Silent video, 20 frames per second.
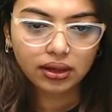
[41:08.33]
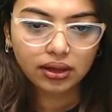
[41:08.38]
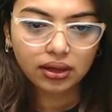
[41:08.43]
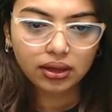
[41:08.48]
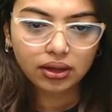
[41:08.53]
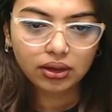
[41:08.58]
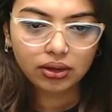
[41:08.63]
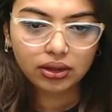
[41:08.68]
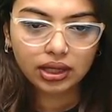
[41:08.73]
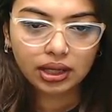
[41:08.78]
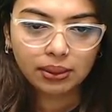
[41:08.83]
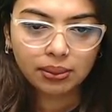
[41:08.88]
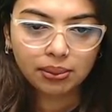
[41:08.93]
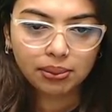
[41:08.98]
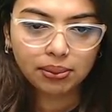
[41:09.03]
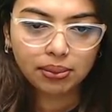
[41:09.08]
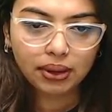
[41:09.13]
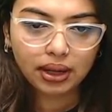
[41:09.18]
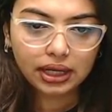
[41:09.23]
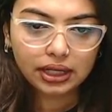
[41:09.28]
Okay,
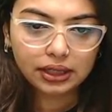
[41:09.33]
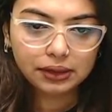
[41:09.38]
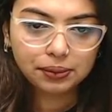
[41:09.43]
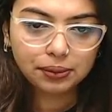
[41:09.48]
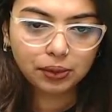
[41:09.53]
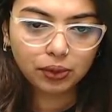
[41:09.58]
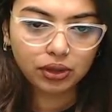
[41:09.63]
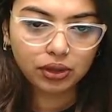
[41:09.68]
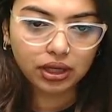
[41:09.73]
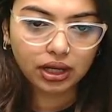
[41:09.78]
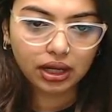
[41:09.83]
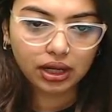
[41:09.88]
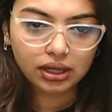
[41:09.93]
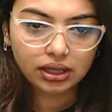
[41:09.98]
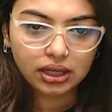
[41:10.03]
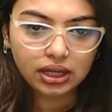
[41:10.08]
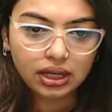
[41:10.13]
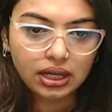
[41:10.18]
bipolar.